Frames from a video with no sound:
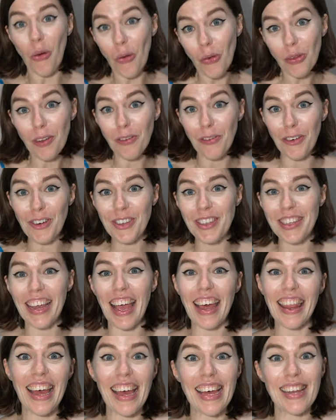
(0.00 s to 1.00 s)
all the fruit
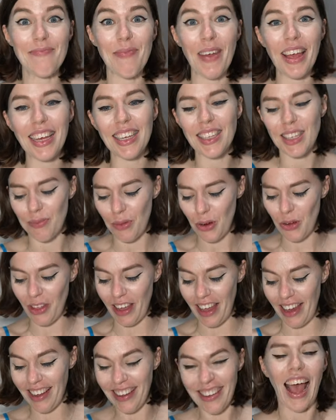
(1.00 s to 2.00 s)
together and make a
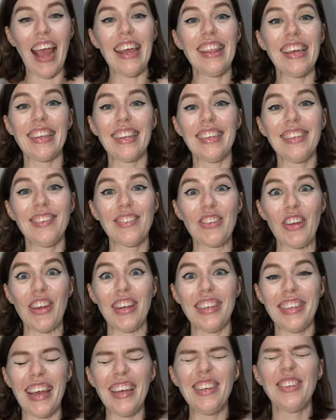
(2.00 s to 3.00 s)
smoothie. I think this is
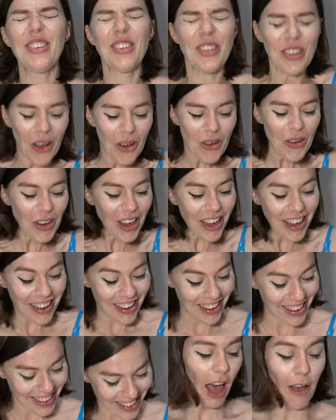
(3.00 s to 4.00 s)
gonna taste so
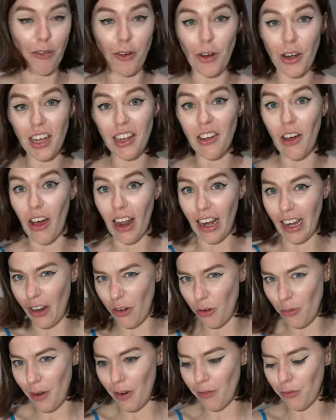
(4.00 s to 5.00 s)
good. I've already got a
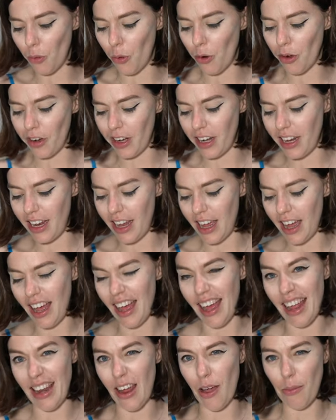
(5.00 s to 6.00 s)
little bit of water in here,
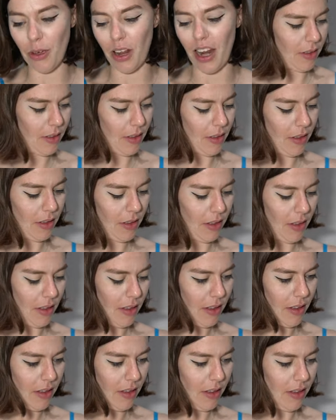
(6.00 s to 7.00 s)
and now I'm gonna add some
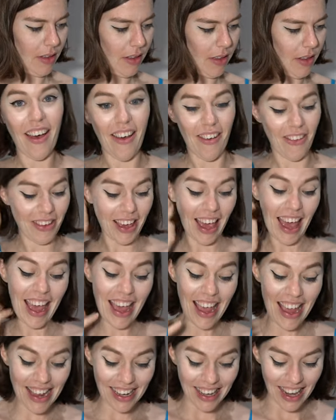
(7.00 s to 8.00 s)
ice.
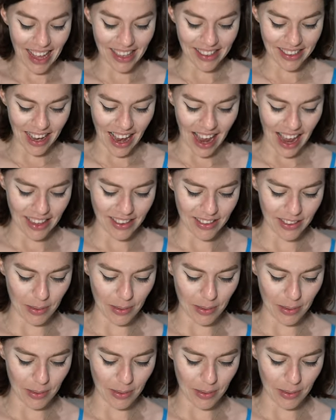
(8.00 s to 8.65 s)
Okay, let's add